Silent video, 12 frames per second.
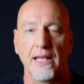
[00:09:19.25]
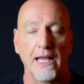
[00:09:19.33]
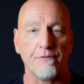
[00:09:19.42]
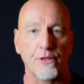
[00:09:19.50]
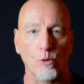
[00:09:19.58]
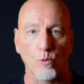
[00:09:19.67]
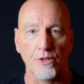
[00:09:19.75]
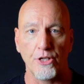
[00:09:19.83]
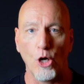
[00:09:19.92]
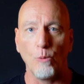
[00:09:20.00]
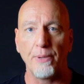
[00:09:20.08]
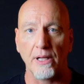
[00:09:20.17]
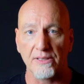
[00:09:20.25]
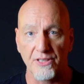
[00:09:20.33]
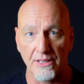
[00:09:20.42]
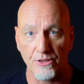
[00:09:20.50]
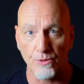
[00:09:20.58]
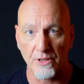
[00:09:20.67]
If there were no
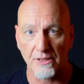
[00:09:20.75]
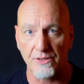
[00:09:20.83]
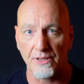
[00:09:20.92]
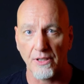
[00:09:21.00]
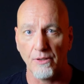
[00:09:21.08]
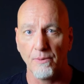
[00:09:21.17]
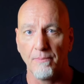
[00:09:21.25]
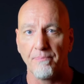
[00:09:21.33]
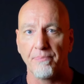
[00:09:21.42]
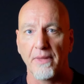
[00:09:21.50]
belts in jiu-jitsu,